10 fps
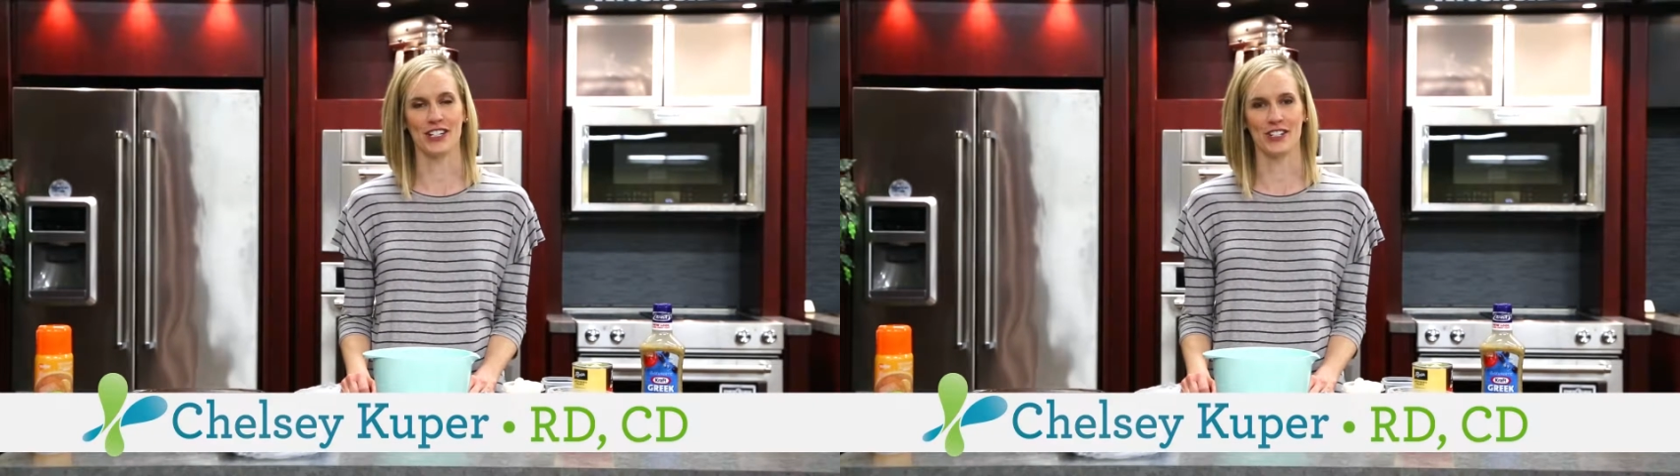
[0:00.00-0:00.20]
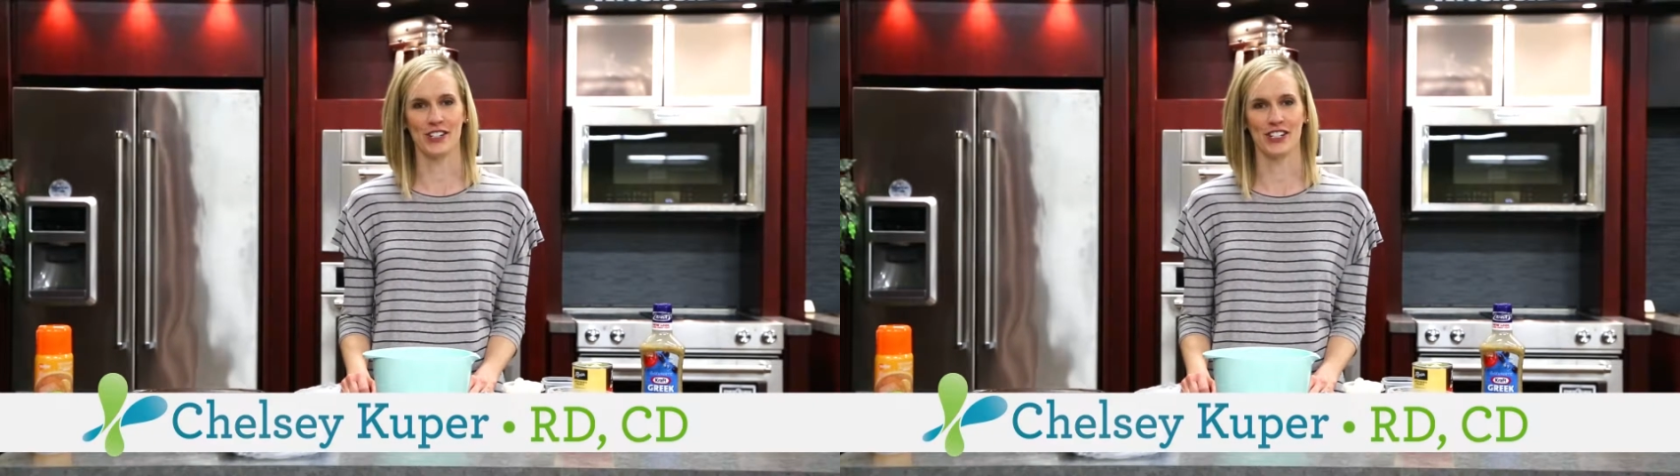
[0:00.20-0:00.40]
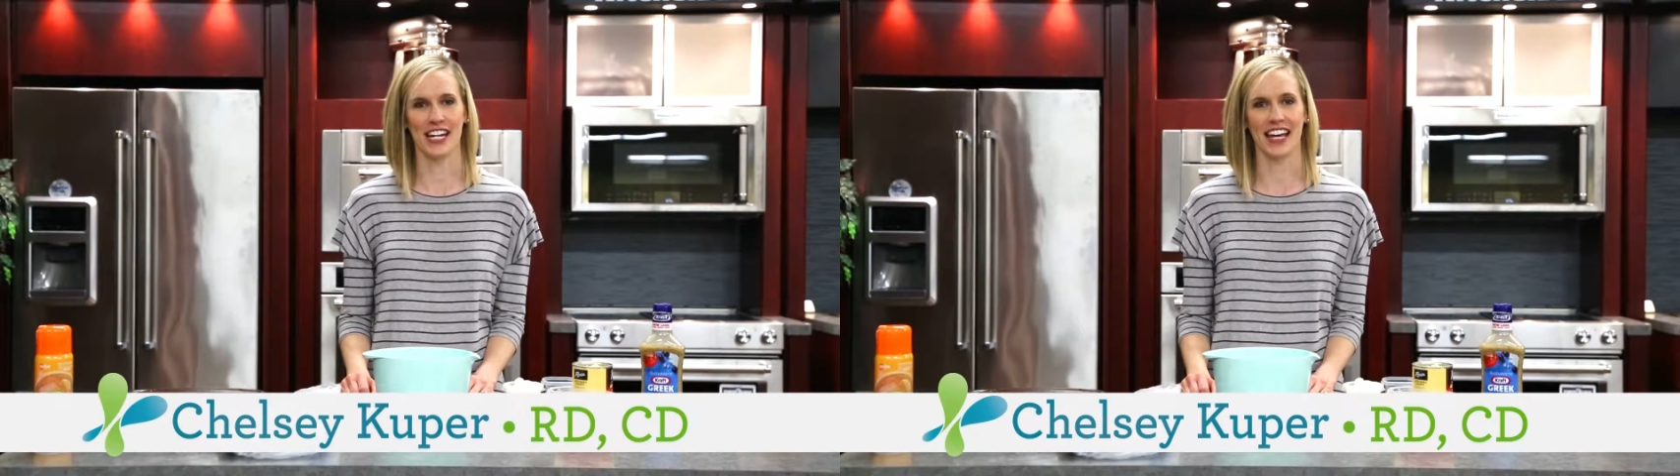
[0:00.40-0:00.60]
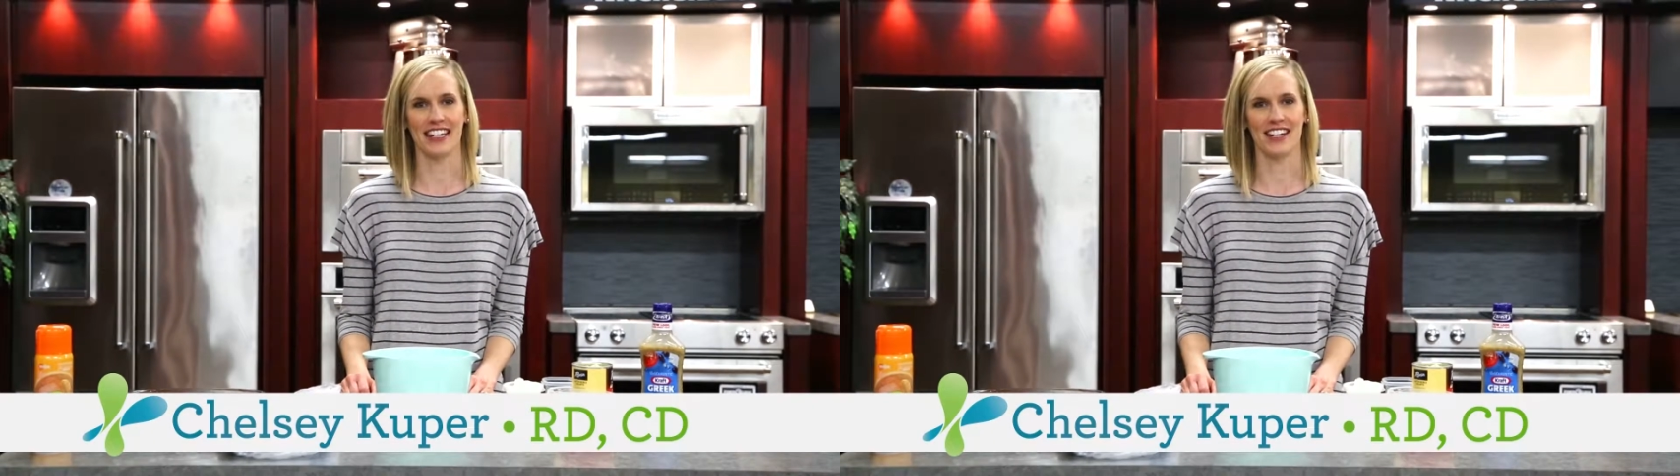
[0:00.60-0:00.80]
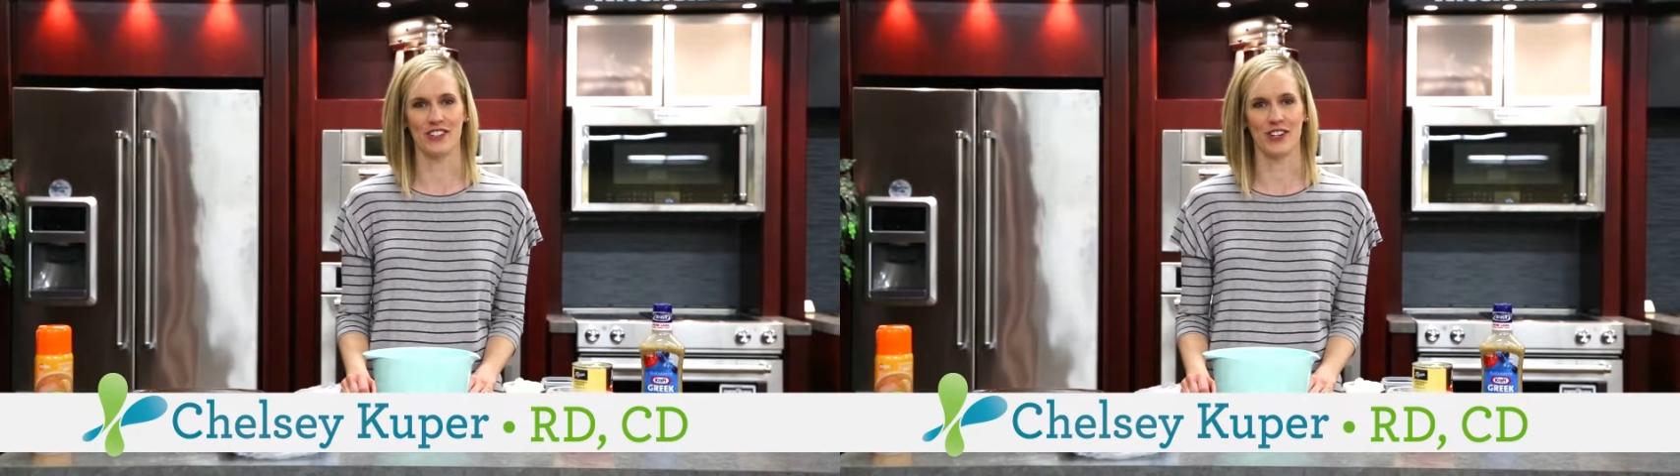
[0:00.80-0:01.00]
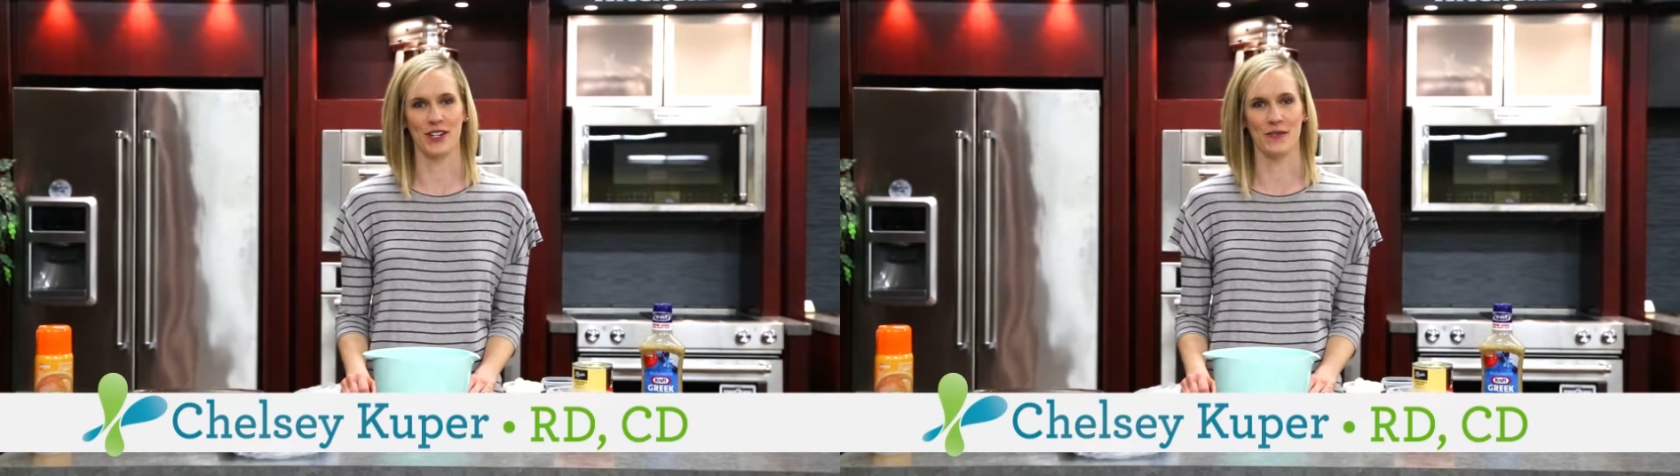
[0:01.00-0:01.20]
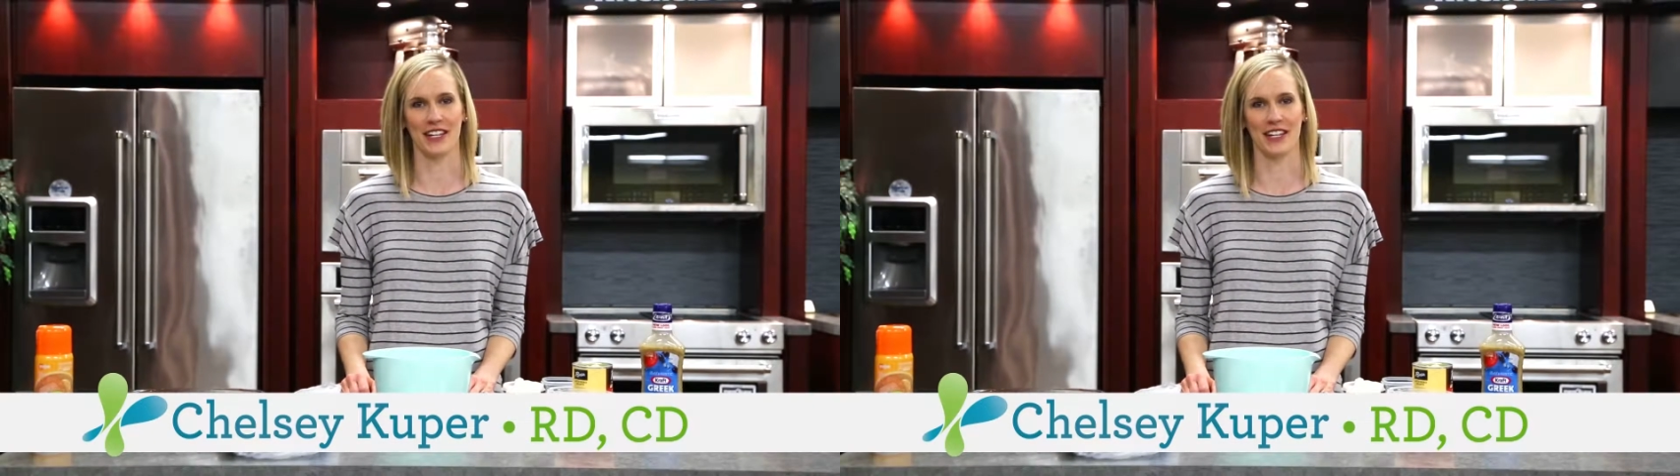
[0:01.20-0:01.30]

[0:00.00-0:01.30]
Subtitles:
registered dietitian